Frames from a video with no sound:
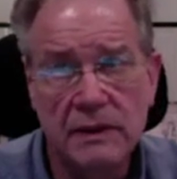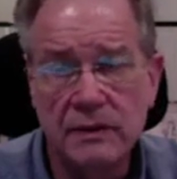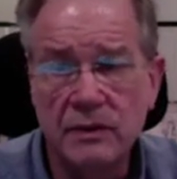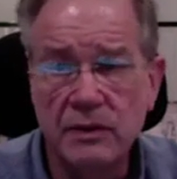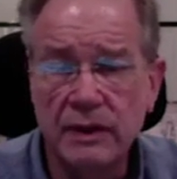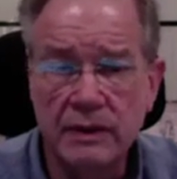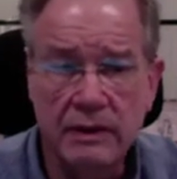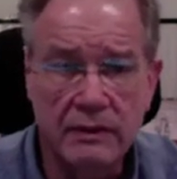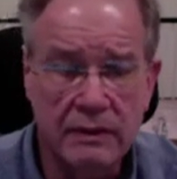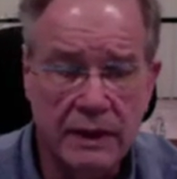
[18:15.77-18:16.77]
doing
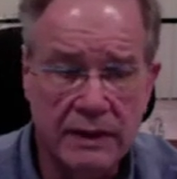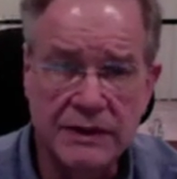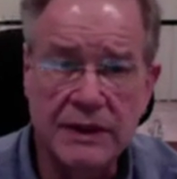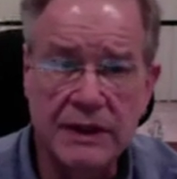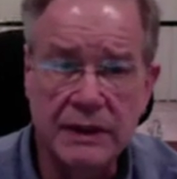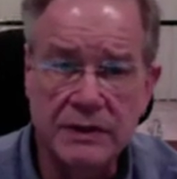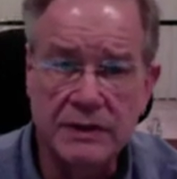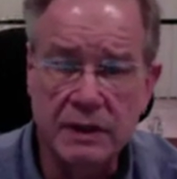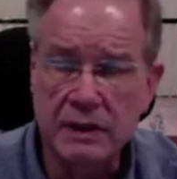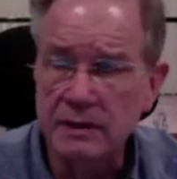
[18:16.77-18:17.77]
the necessary
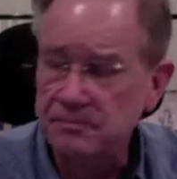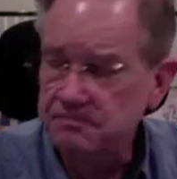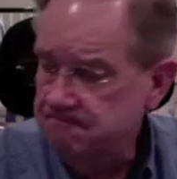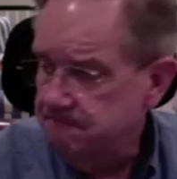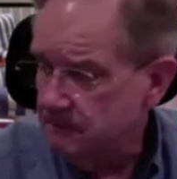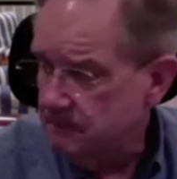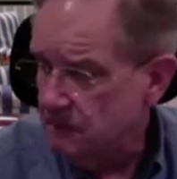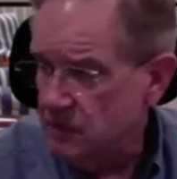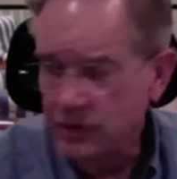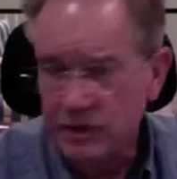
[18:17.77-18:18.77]

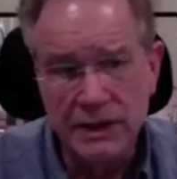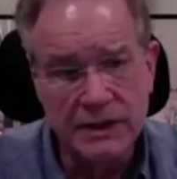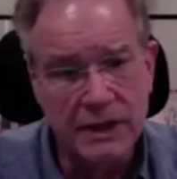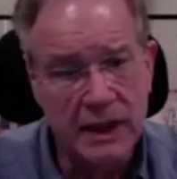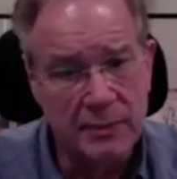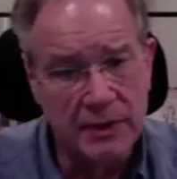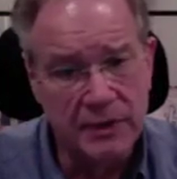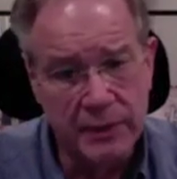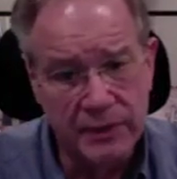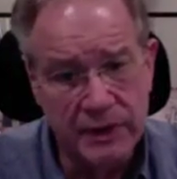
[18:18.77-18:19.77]
search engine
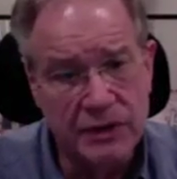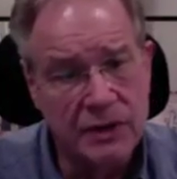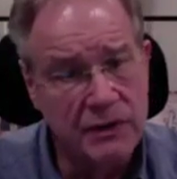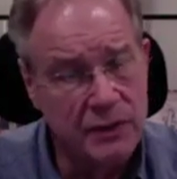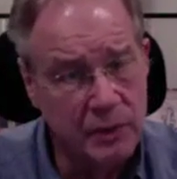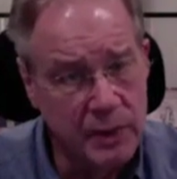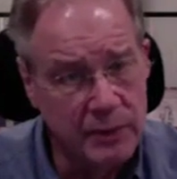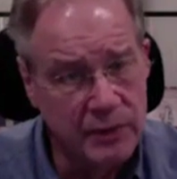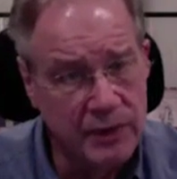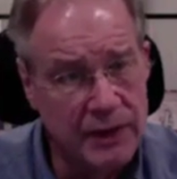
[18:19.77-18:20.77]
optimization of your
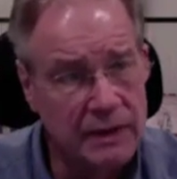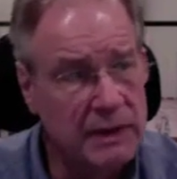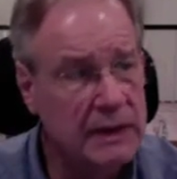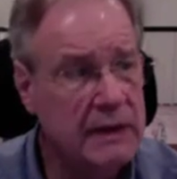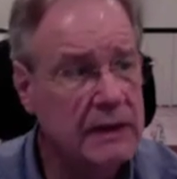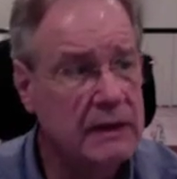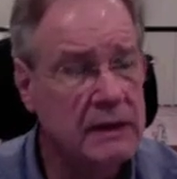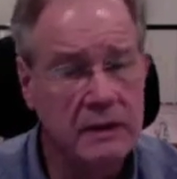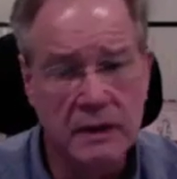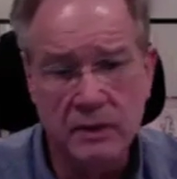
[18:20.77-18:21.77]
website
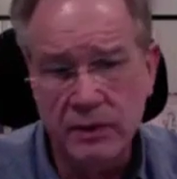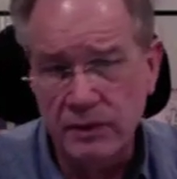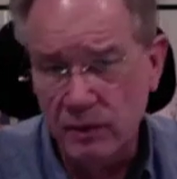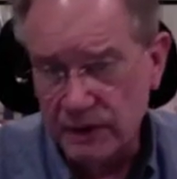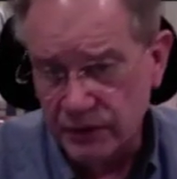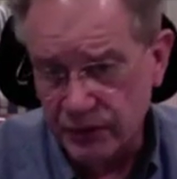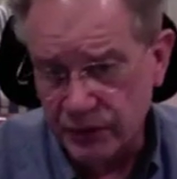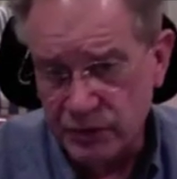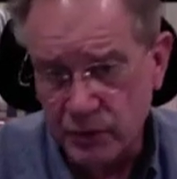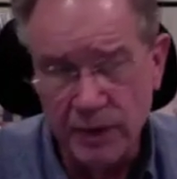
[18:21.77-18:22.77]
with the right
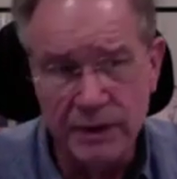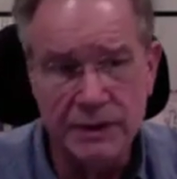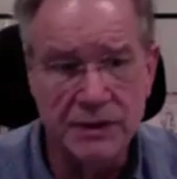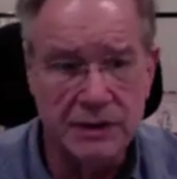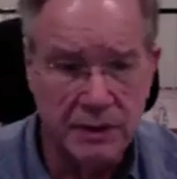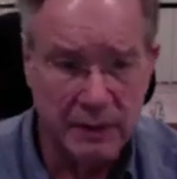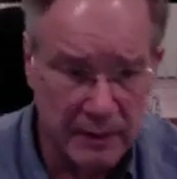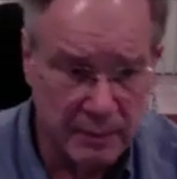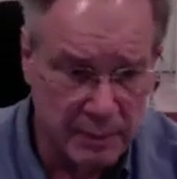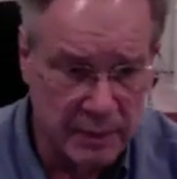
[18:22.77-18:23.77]
search words so
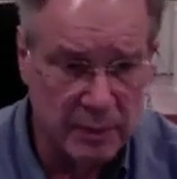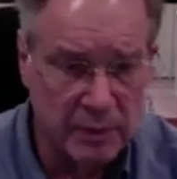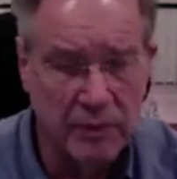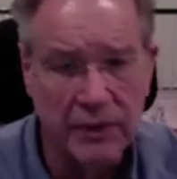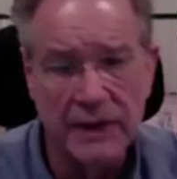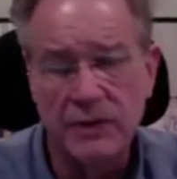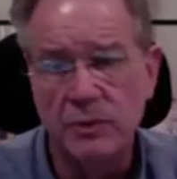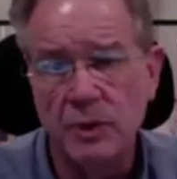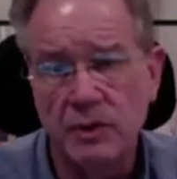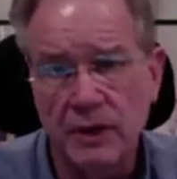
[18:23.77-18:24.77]
that people will find you
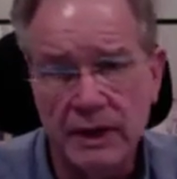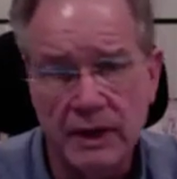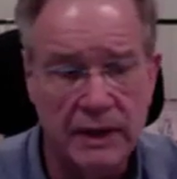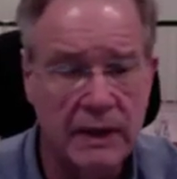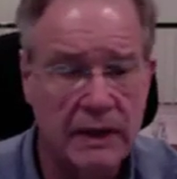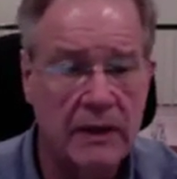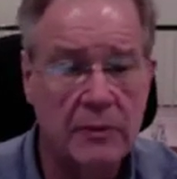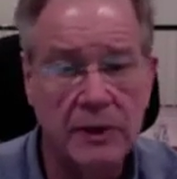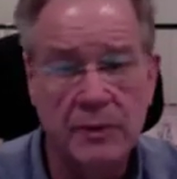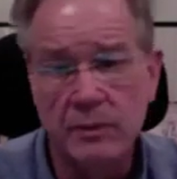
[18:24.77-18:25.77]
more readily.
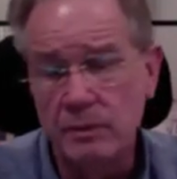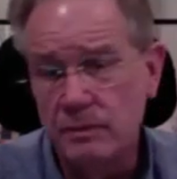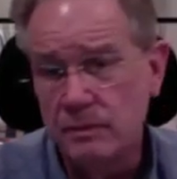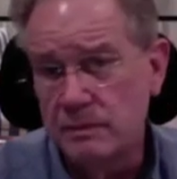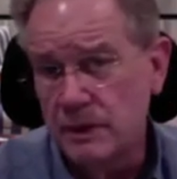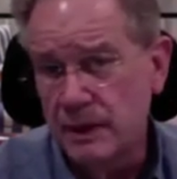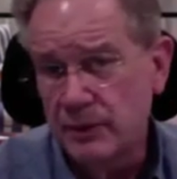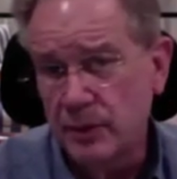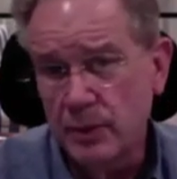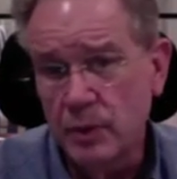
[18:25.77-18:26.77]
But perhaps
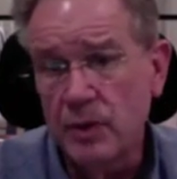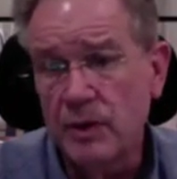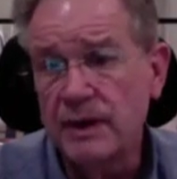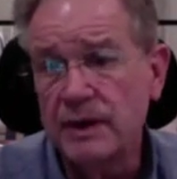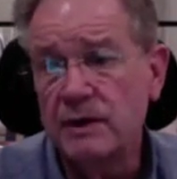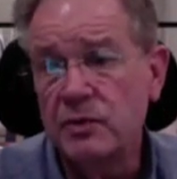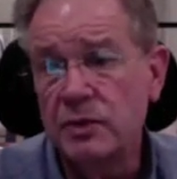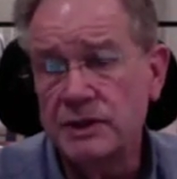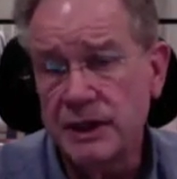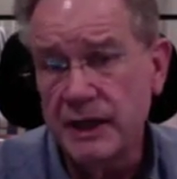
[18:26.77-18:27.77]
more importantly, you're
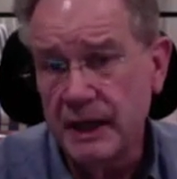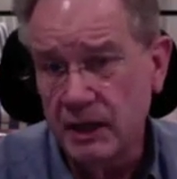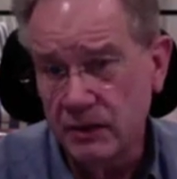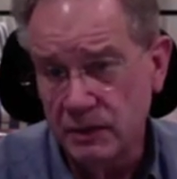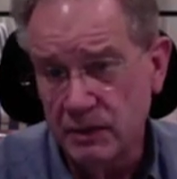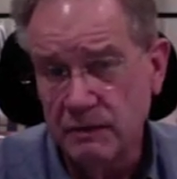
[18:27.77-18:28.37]
reaching out